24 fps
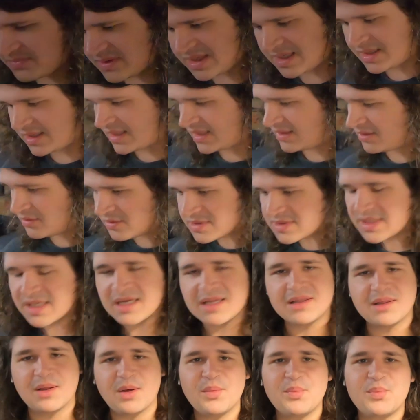it, it looks
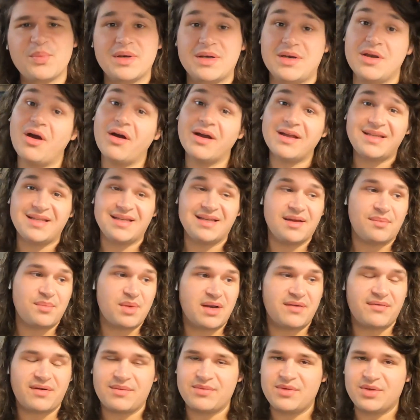like a lot, but 90, I
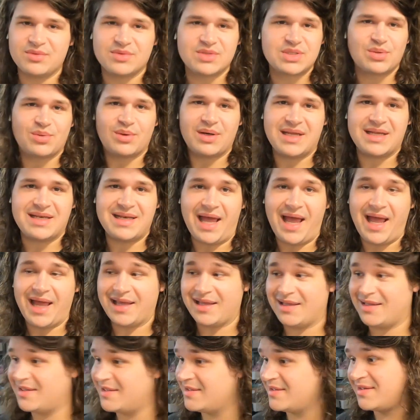mean, if I'm doing 20 a
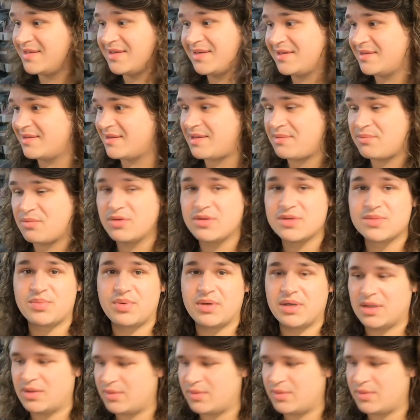day, that moves pretty